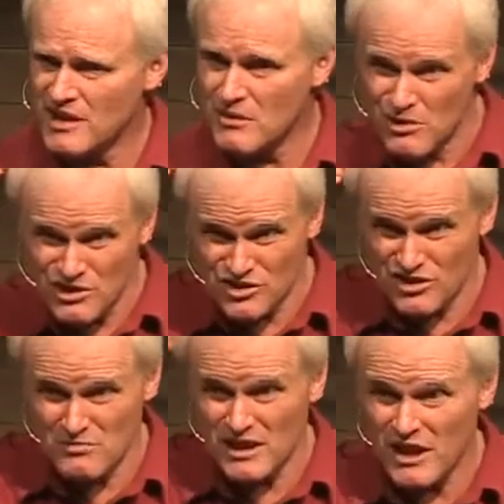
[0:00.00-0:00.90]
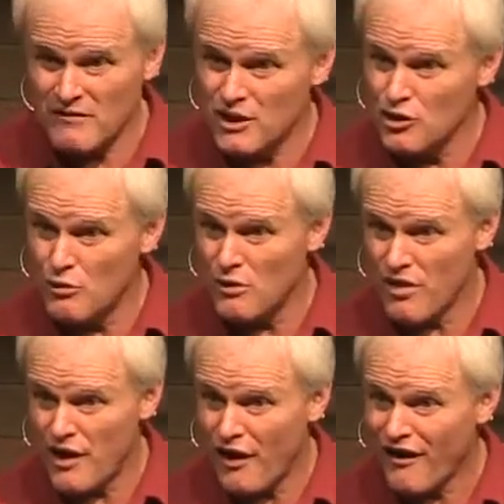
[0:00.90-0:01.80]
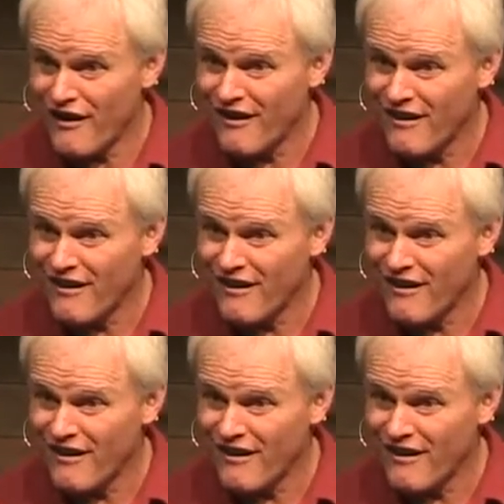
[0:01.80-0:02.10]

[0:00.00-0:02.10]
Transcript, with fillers: thinking, well, it should have been loving you were there.